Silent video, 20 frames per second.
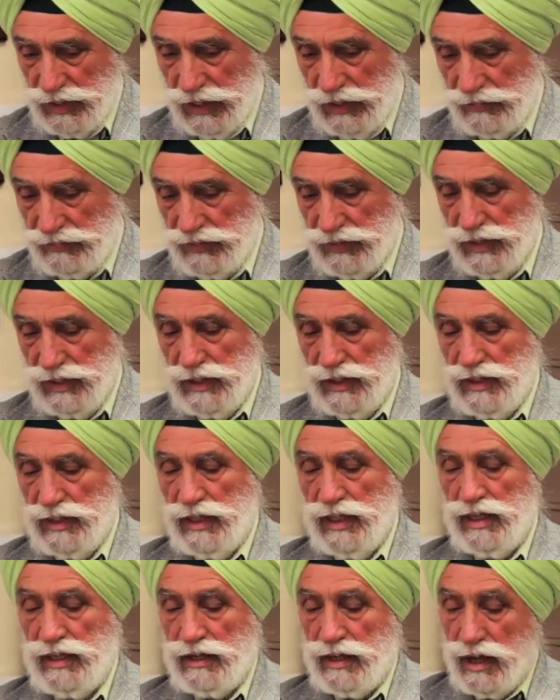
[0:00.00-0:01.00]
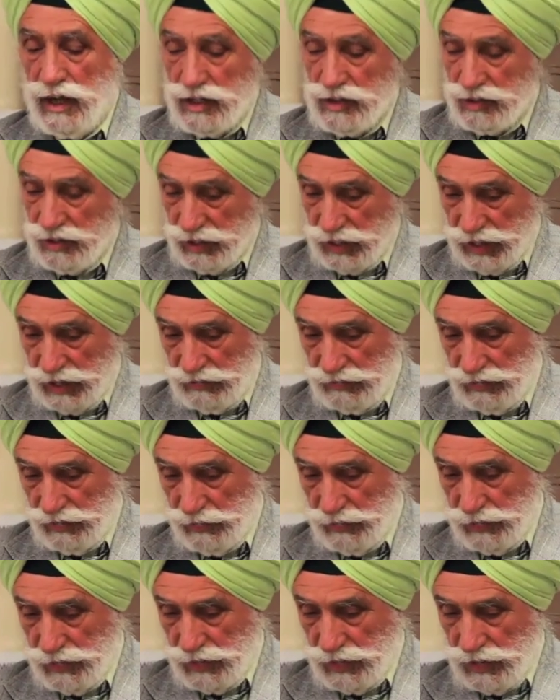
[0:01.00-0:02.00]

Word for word: of uh, a larger level